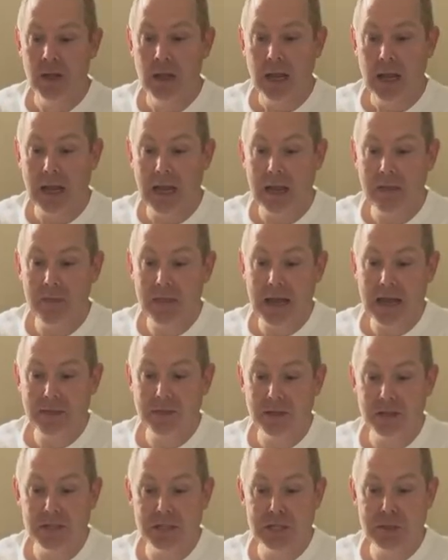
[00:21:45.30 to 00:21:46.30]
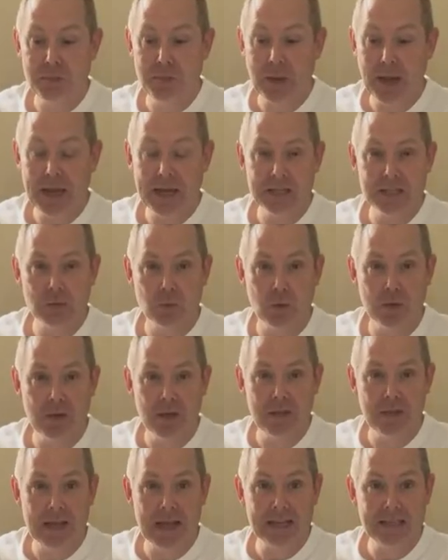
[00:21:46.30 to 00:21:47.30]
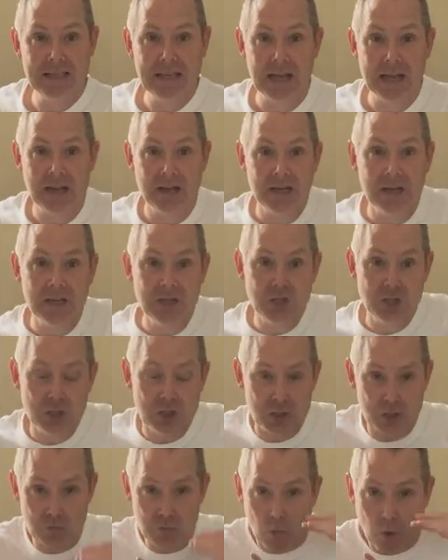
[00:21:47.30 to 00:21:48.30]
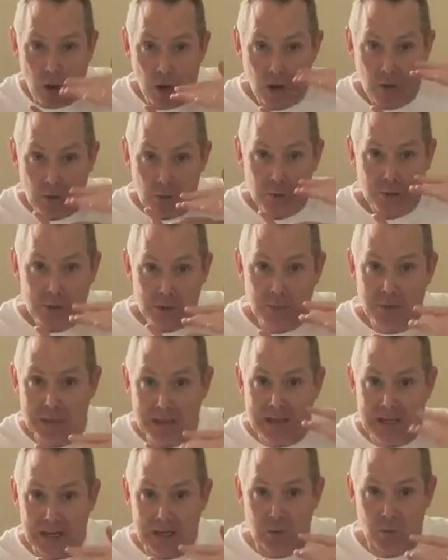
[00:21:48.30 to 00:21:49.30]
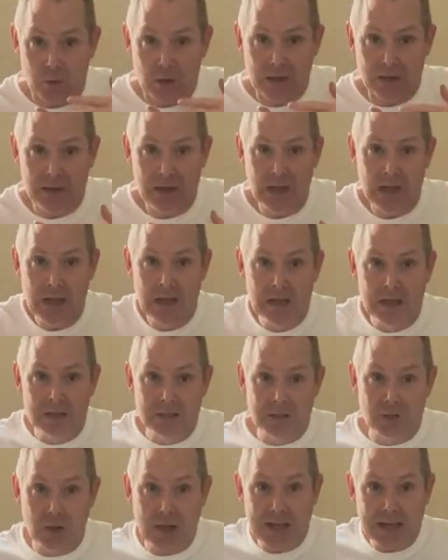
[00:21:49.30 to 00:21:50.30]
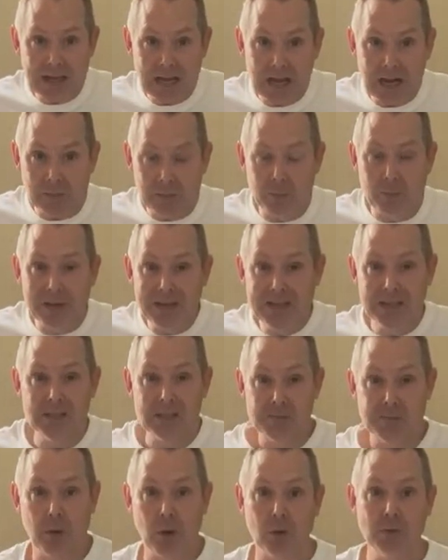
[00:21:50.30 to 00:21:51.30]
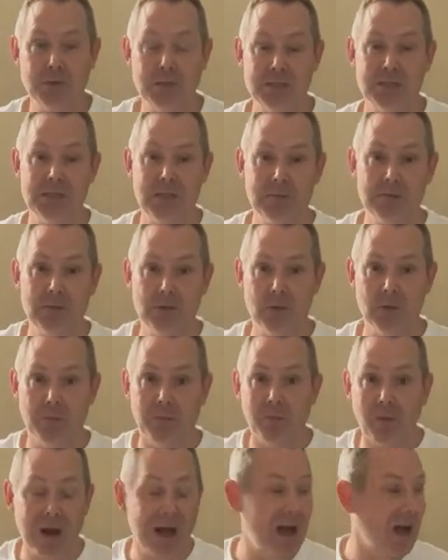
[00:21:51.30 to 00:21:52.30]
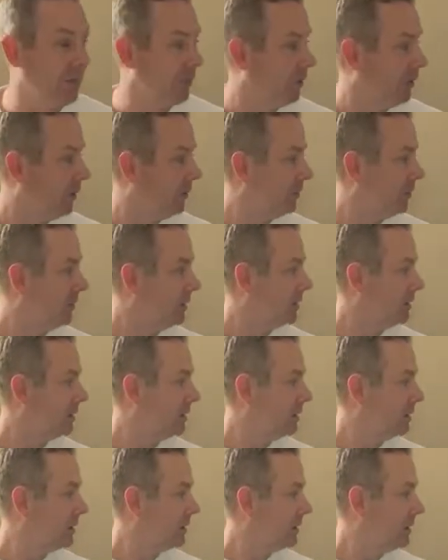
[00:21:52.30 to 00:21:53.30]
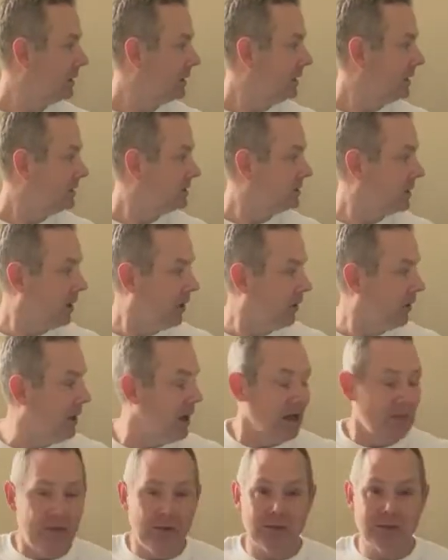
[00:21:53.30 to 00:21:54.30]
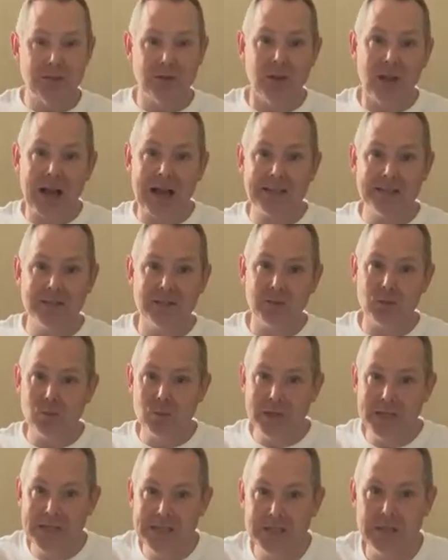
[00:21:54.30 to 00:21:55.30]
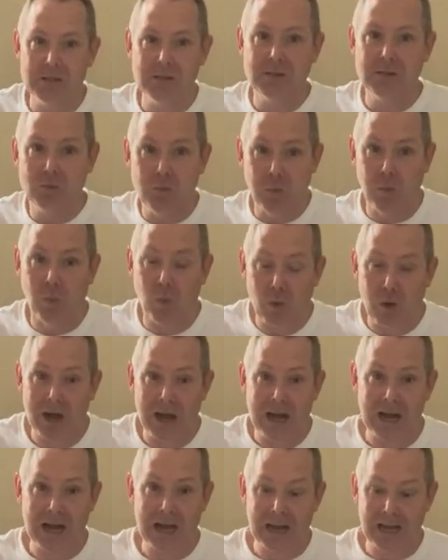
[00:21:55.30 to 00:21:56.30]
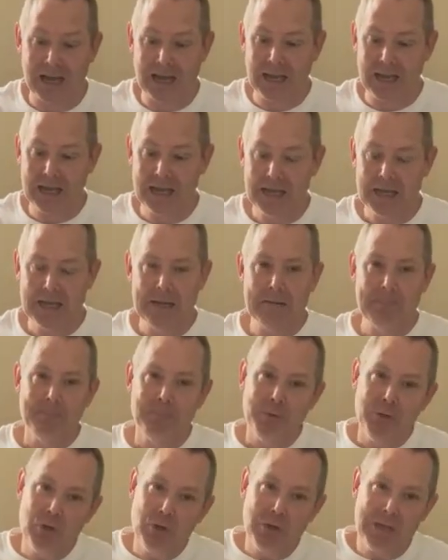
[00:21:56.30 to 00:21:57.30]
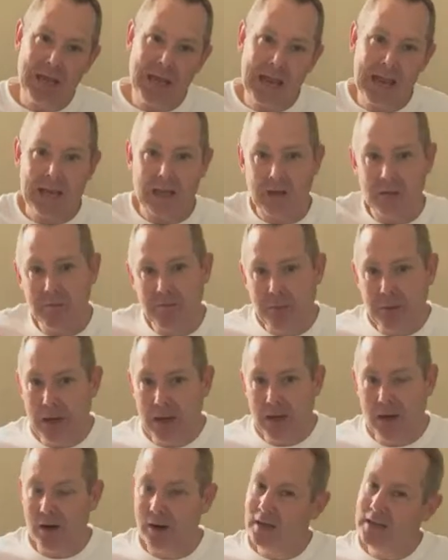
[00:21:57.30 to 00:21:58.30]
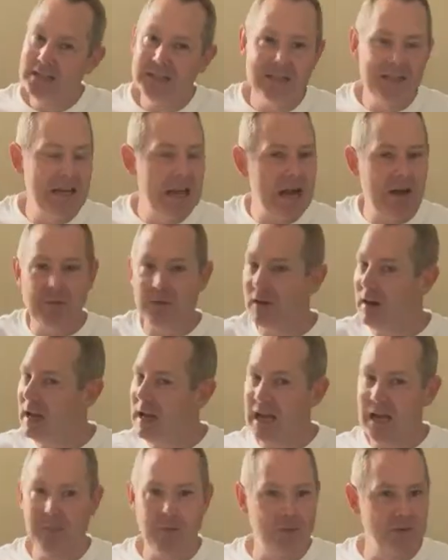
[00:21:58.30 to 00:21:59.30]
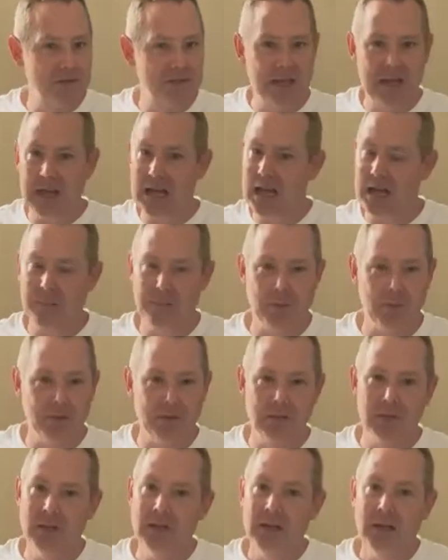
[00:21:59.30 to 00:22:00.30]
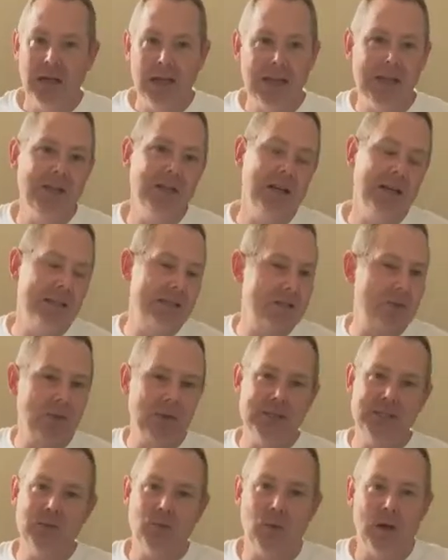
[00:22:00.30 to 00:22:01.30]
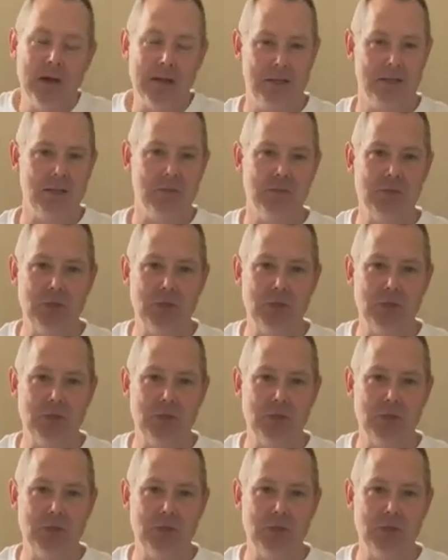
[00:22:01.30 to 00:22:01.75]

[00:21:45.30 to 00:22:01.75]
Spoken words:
and that the space within that tendon is smaller to begin with, so that kind of predisposes them to the problem? So there's lots of reasons why you can't compare. It's never apples to apples. And that's the reason why some